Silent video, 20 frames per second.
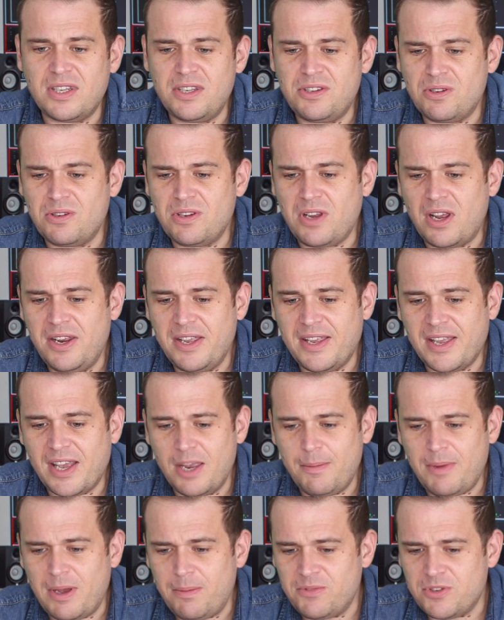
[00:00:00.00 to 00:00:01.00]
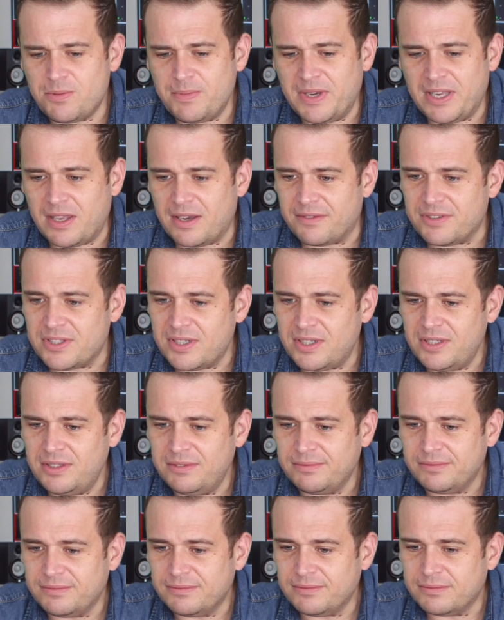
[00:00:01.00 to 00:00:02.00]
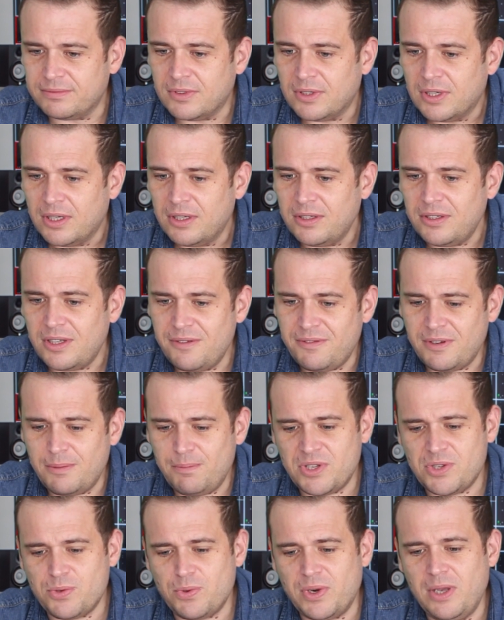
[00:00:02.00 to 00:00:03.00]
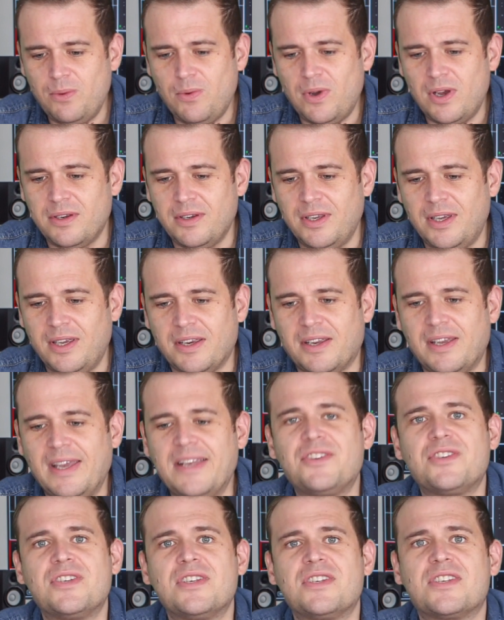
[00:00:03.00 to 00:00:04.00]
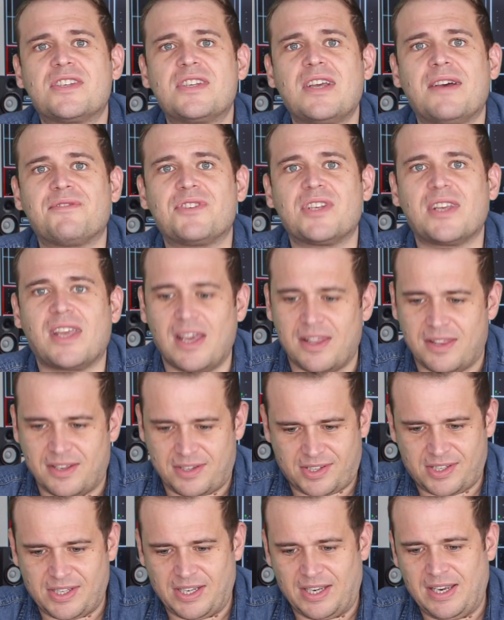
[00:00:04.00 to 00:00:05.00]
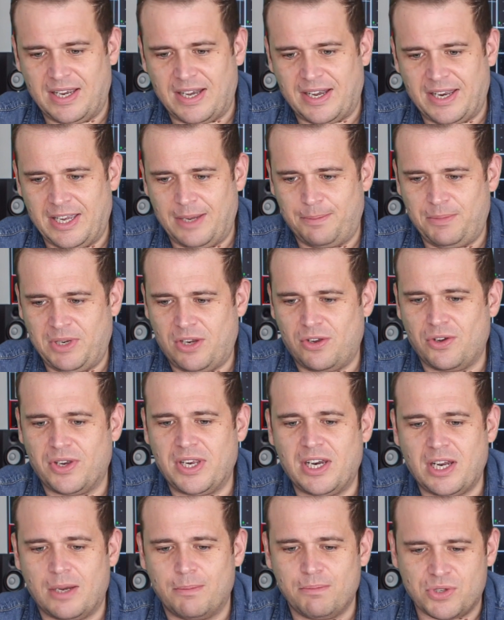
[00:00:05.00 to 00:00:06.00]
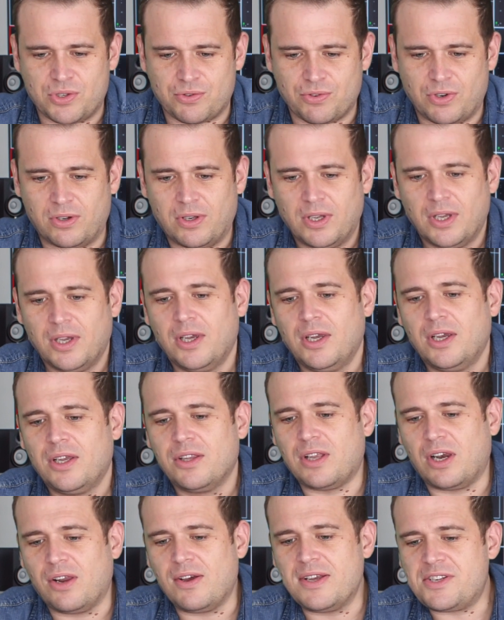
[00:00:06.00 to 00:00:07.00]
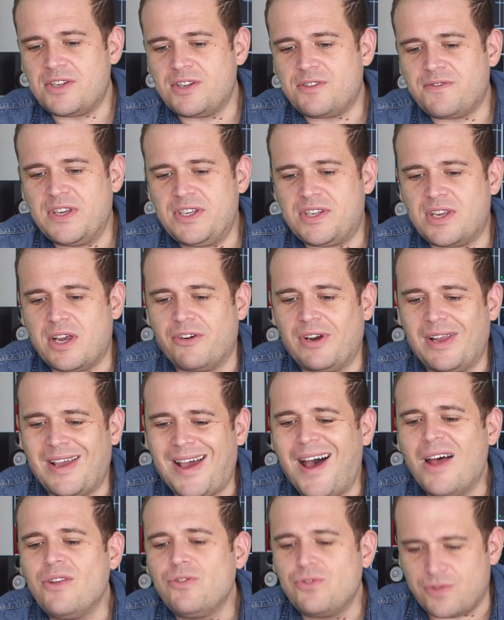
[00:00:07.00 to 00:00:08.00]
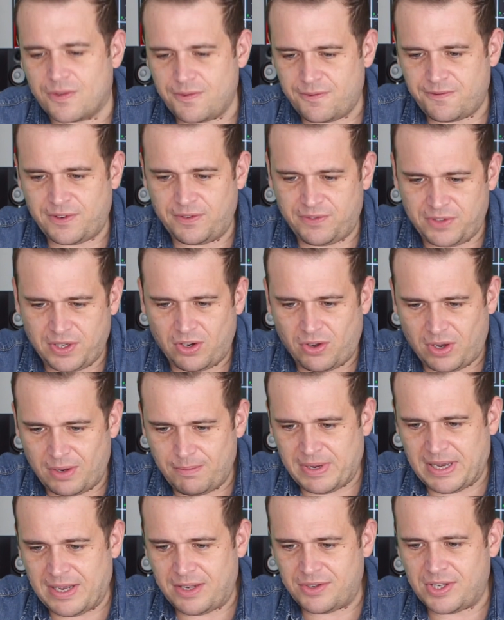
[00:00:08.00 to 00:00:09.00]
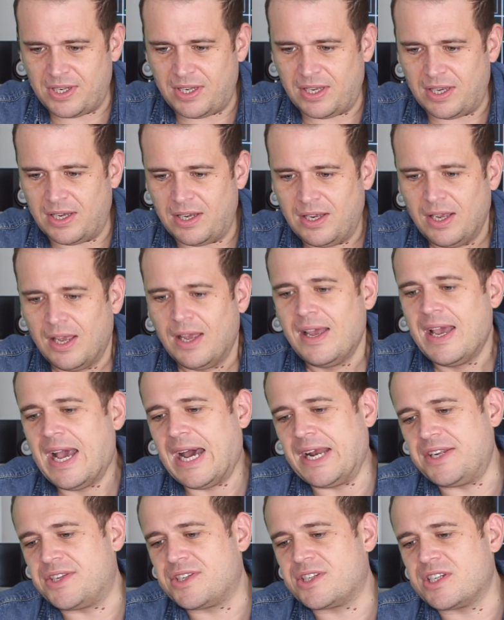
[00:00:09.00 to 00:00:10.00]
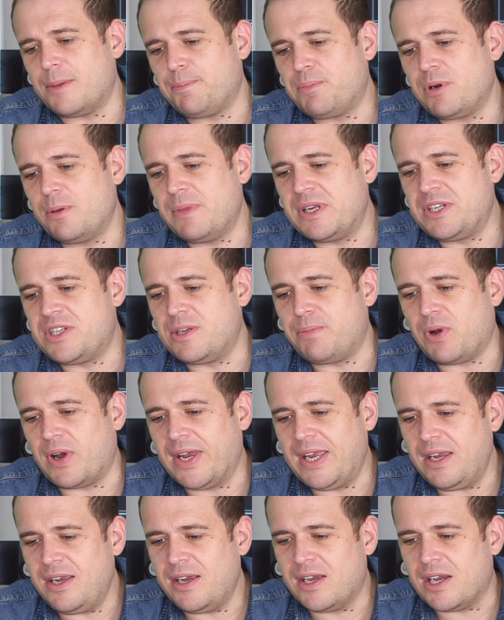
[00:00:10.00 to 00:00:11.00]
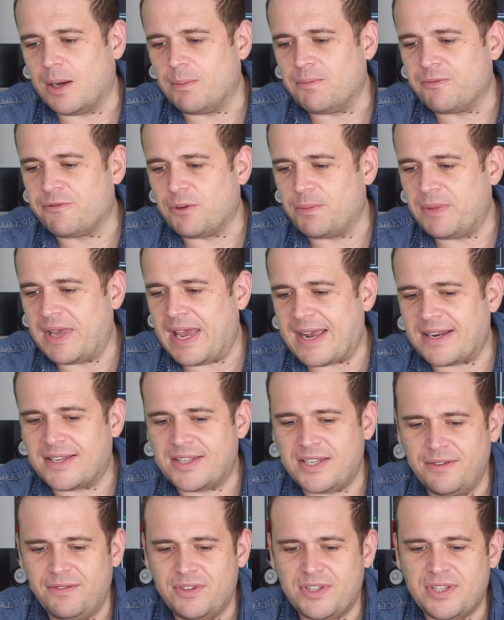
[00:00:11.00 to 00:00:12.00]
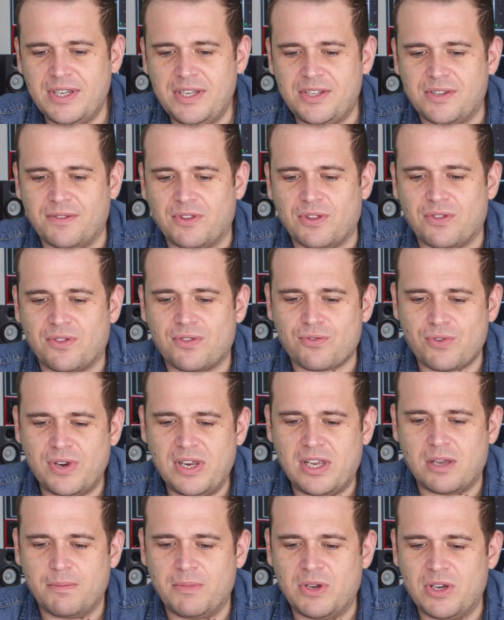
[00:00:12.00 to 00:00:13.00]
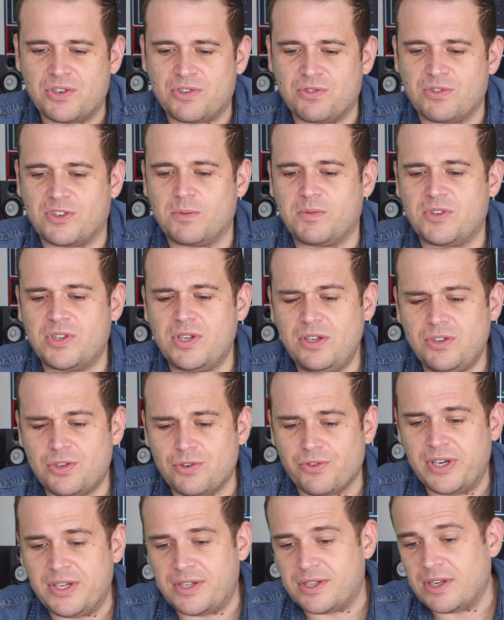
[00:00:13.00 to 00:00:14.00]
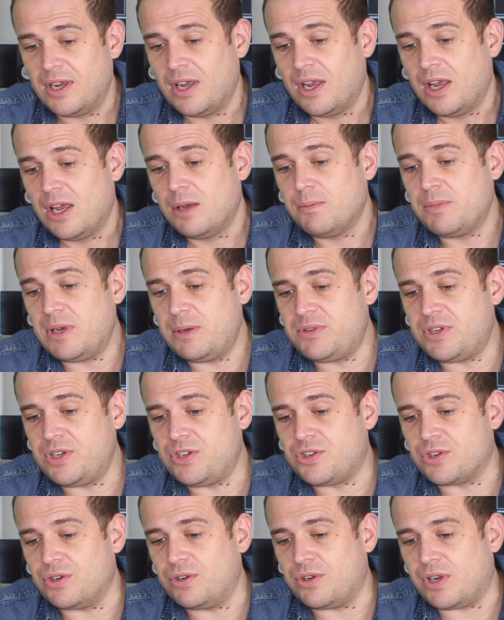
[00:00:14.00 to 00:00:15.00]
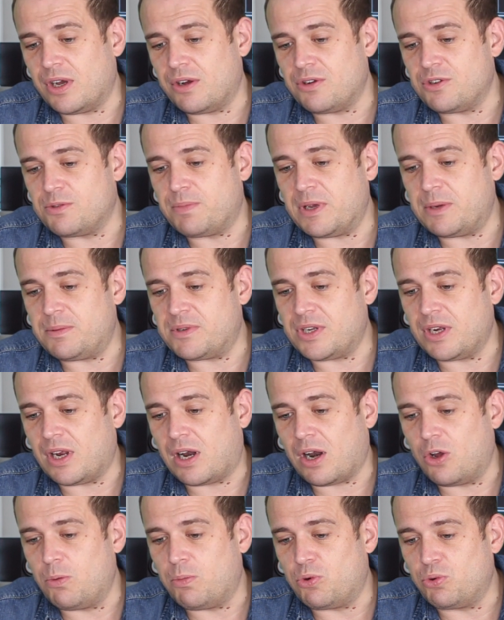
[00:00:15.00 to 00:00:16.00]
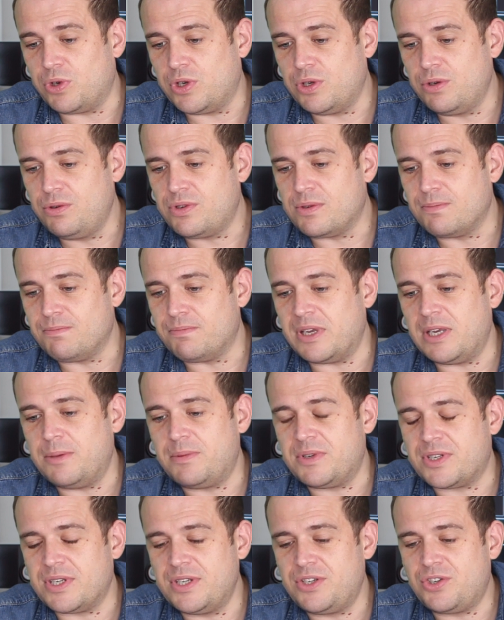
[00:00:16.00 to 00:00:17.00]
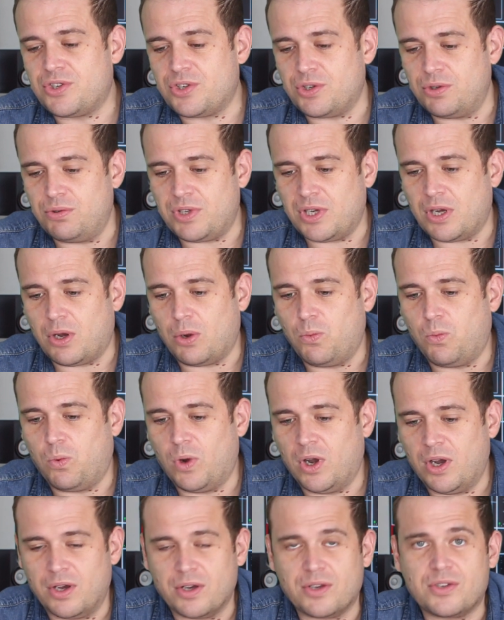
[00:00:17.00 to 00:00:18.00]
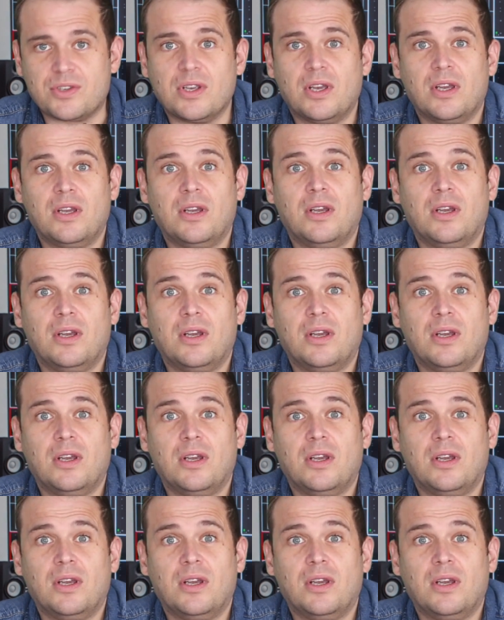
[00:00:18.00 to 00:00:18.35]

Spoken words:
this? It only came up to me the other day. November 21, yeah. Get your stuff together, City AM. You got your numbers wrong. The licence fee is currently £159 a year and is supplemented by income from the activities of the three commercial subsidiaries, BBC Studios, BBC Global News and BBC Studio Works,